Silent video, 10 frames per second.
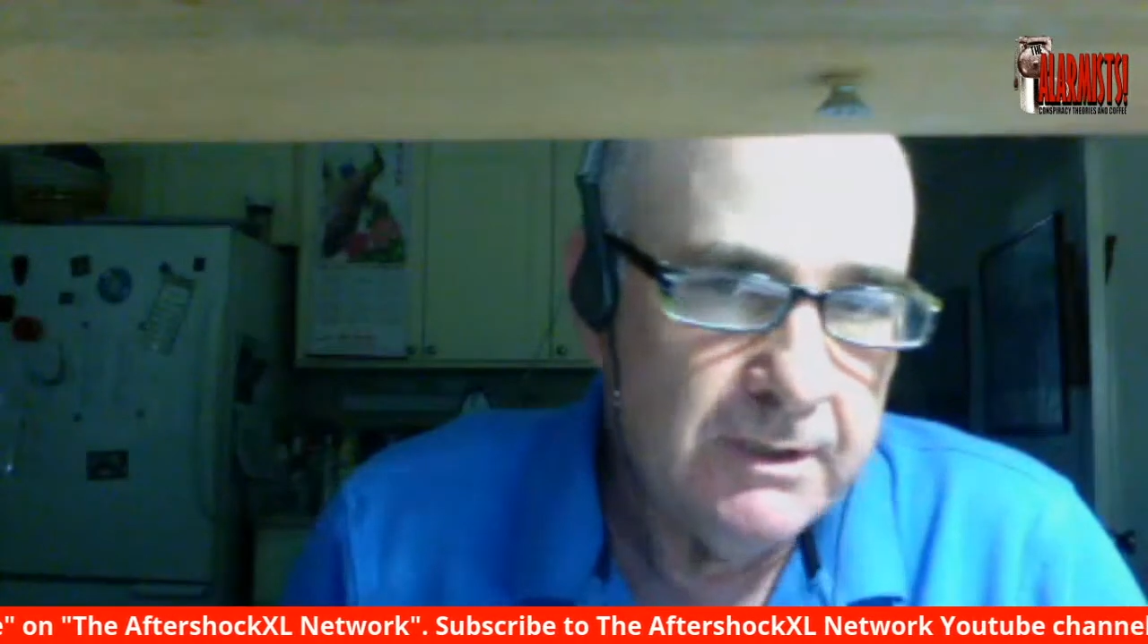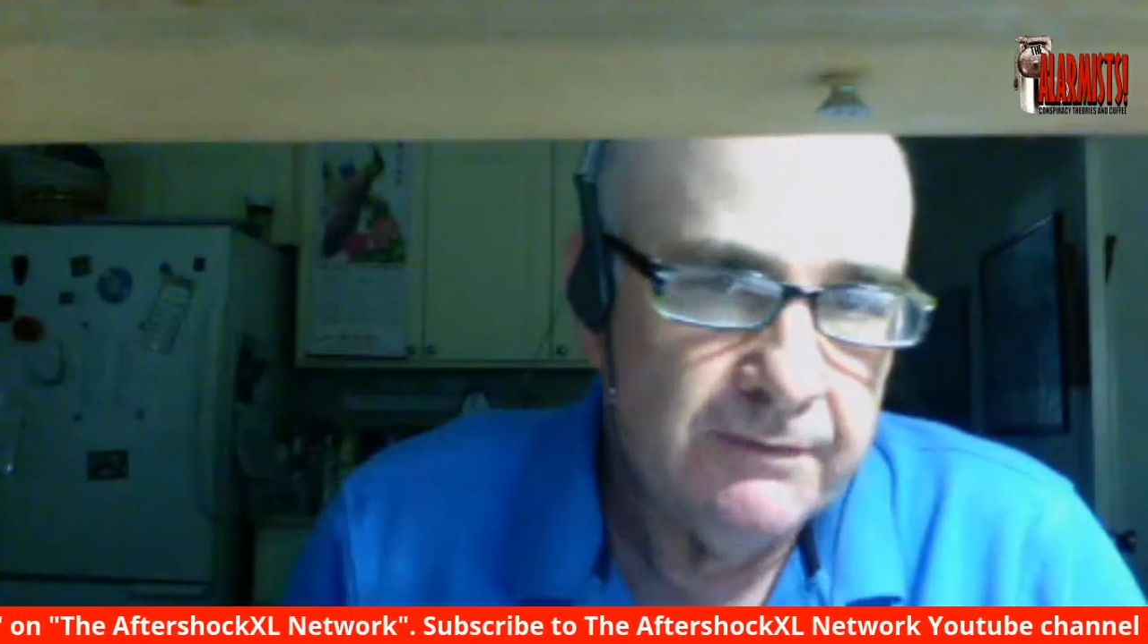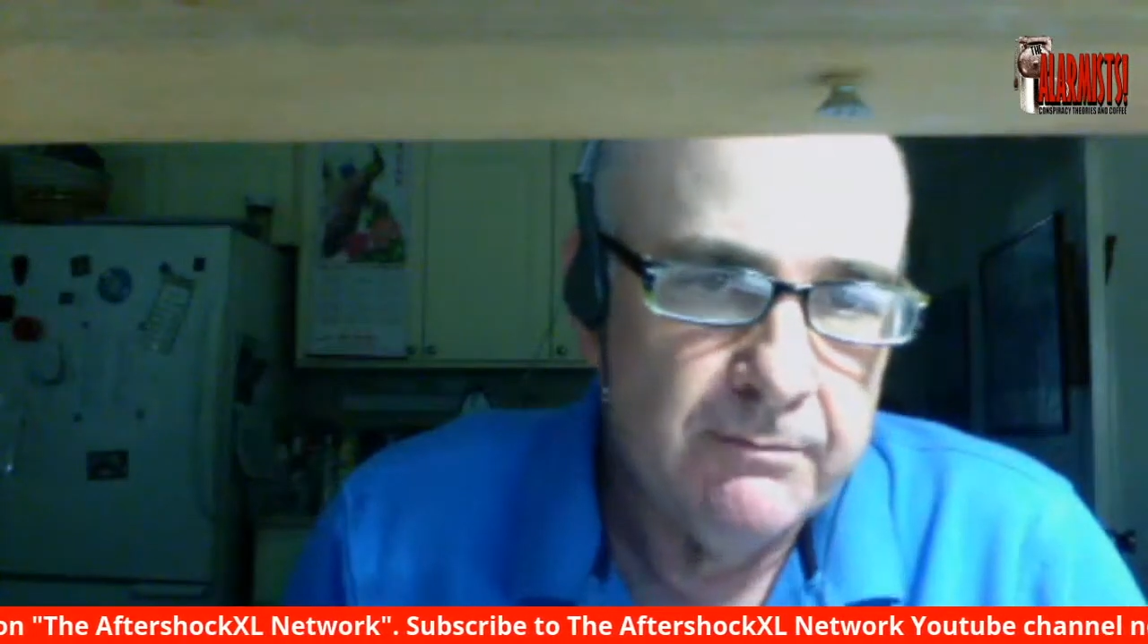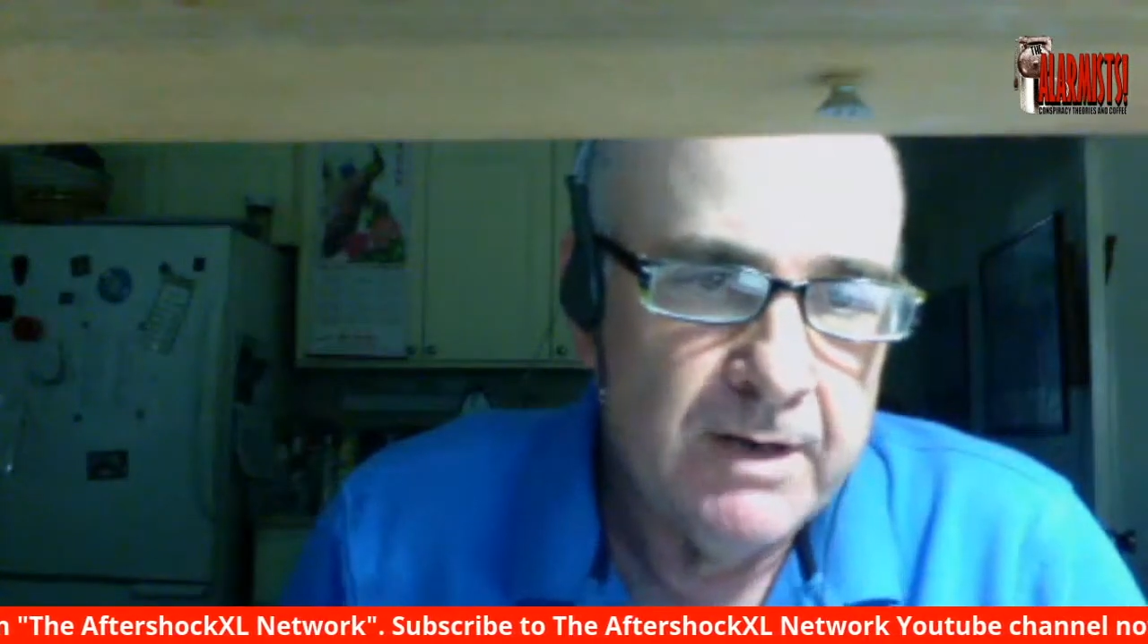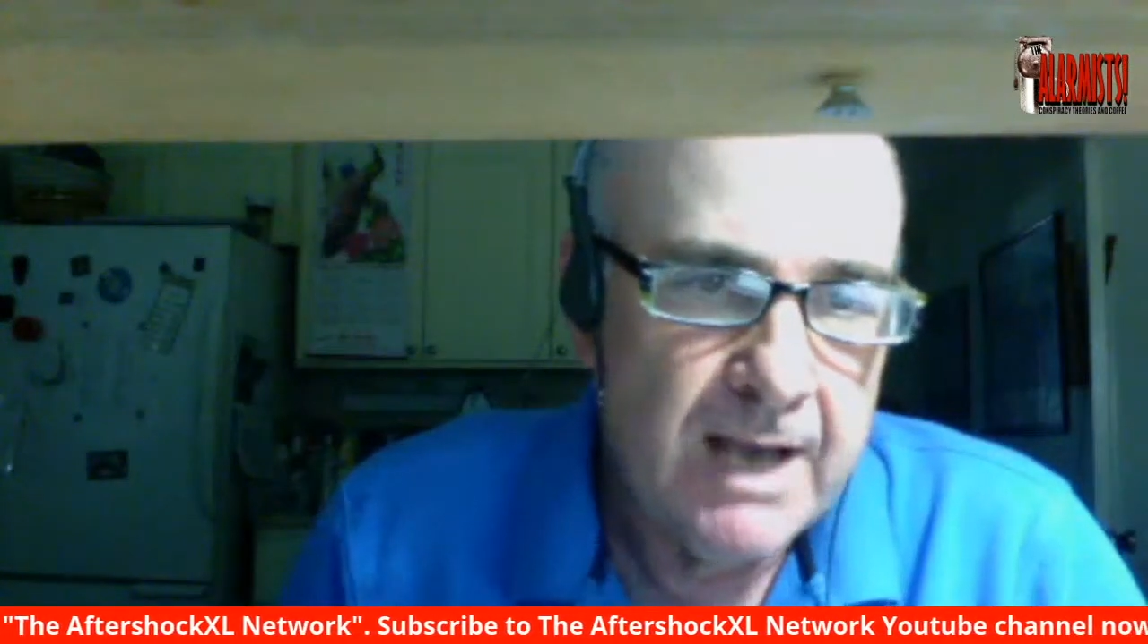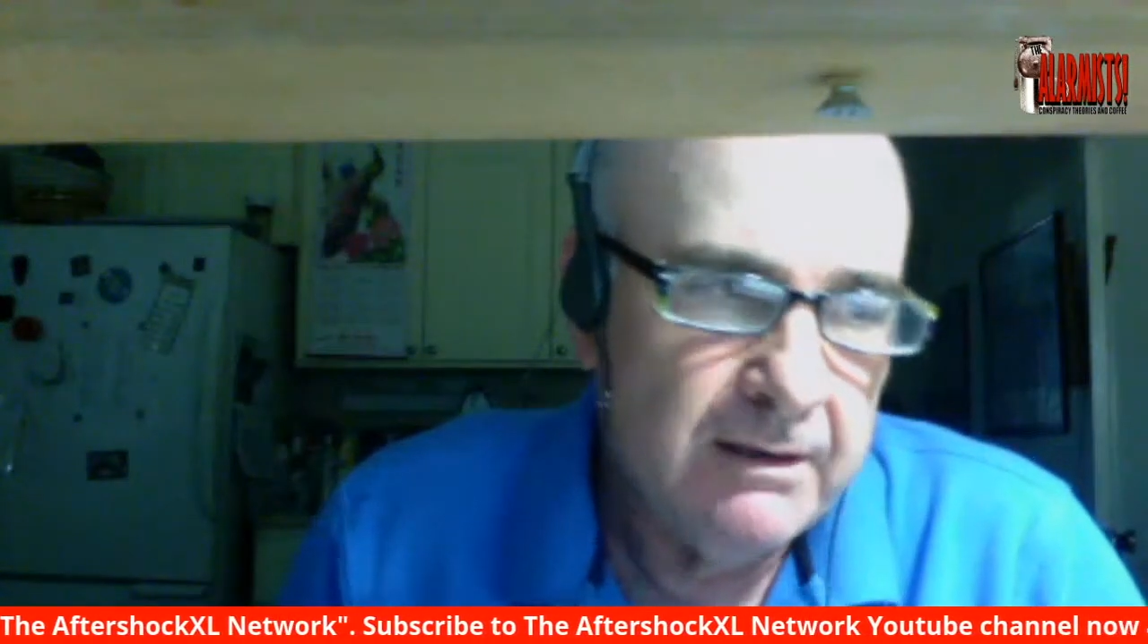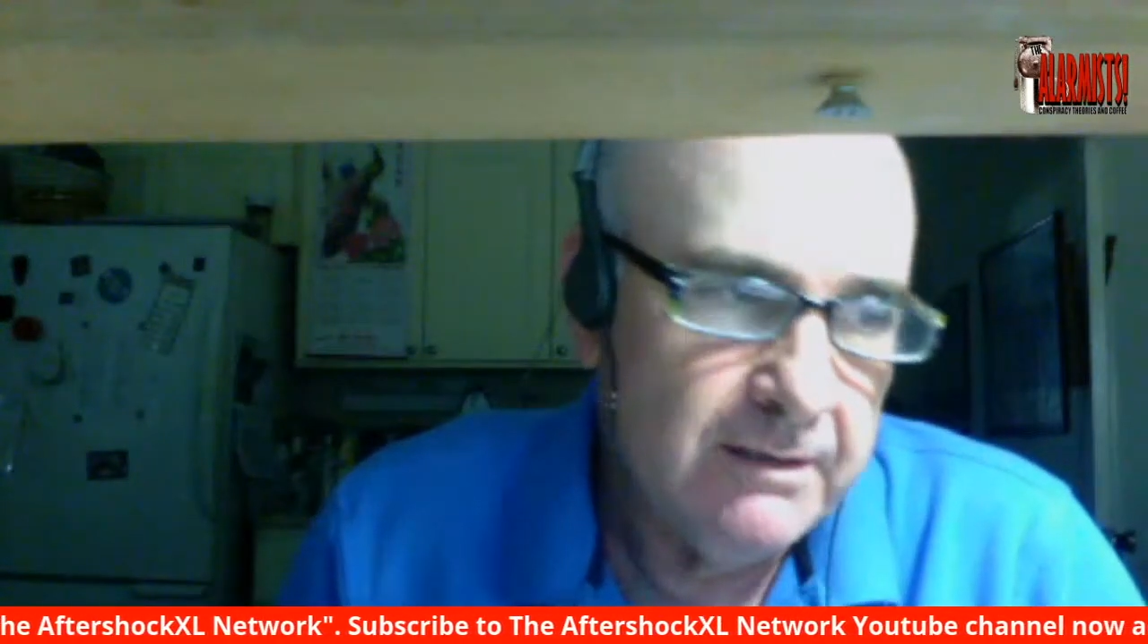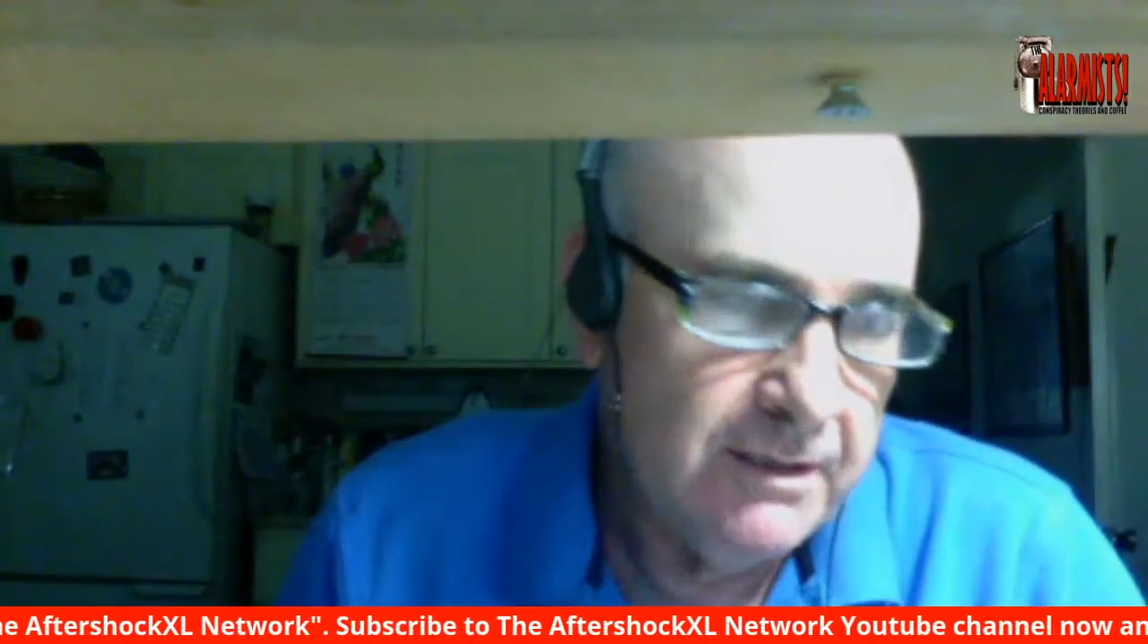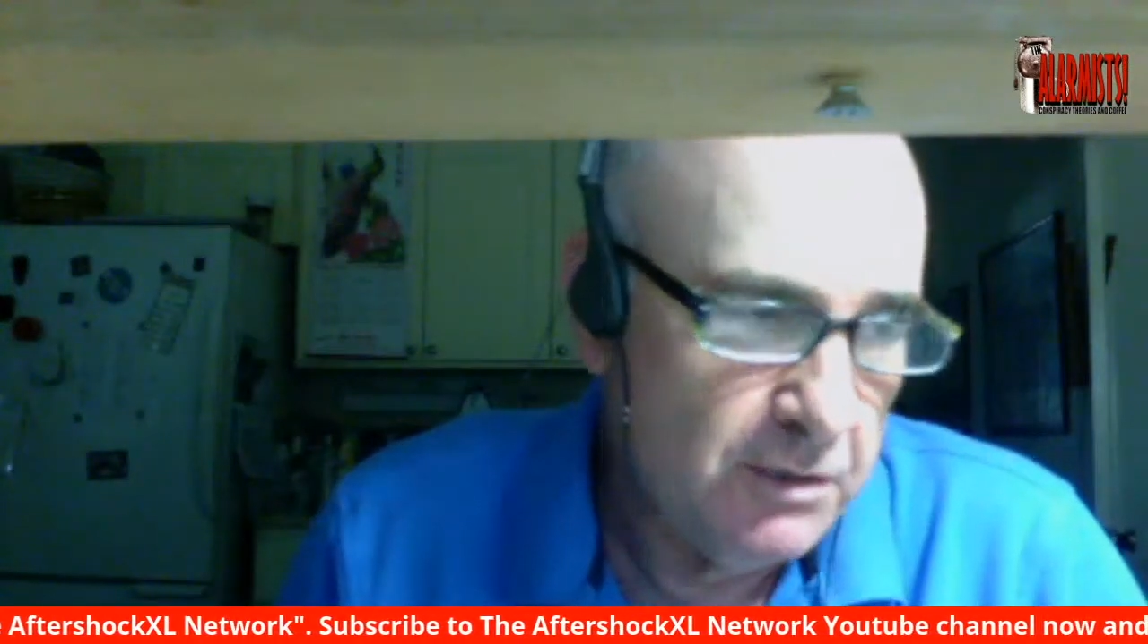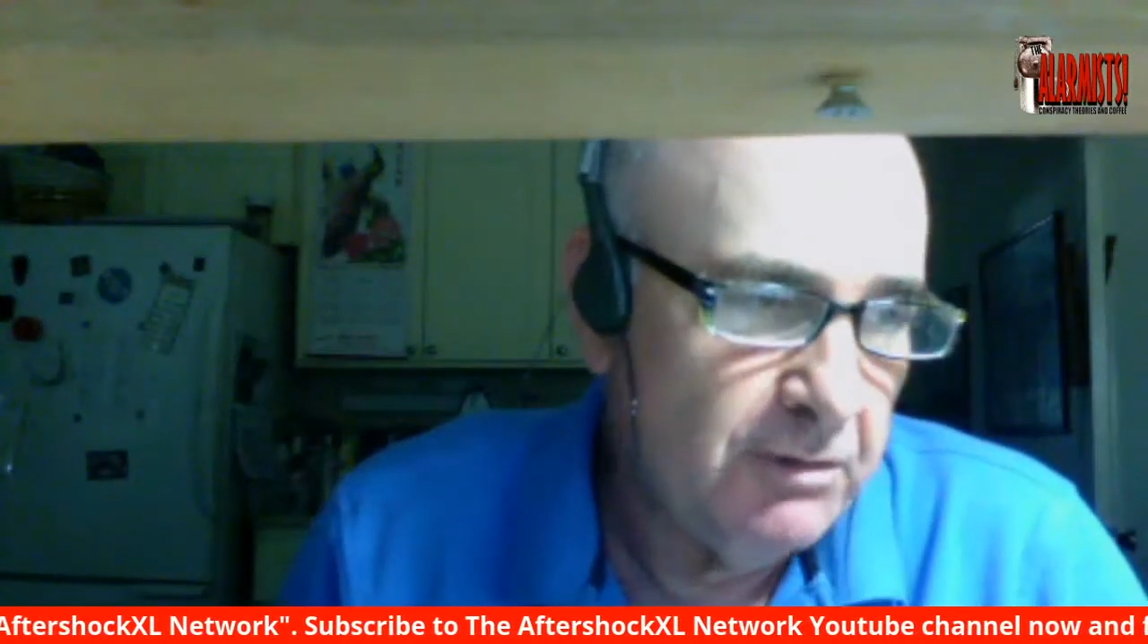modalities to
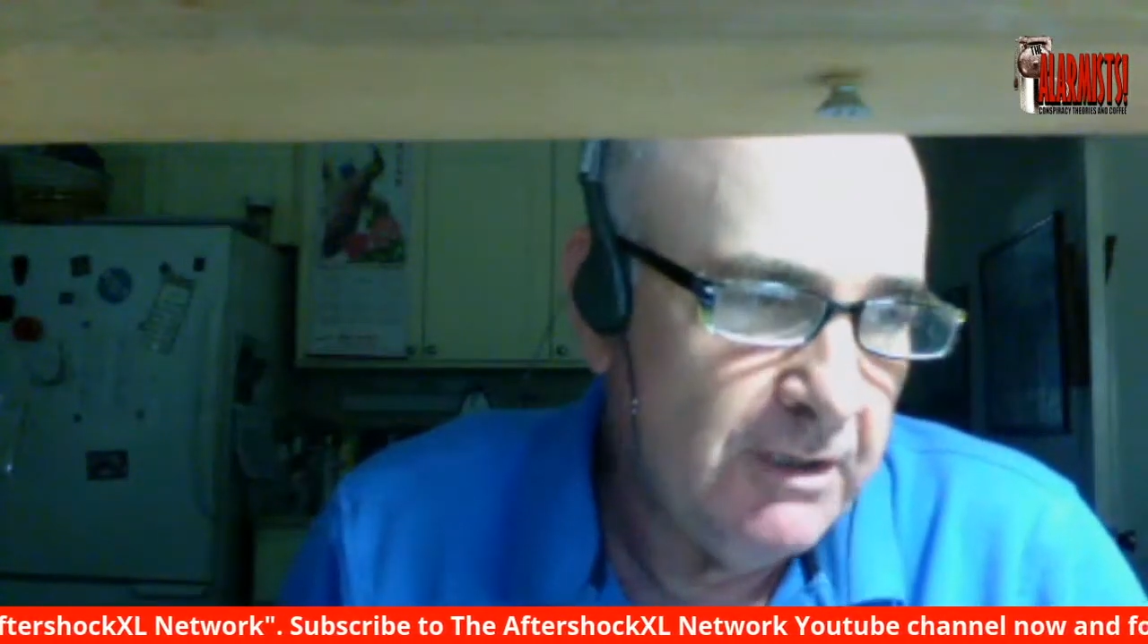treat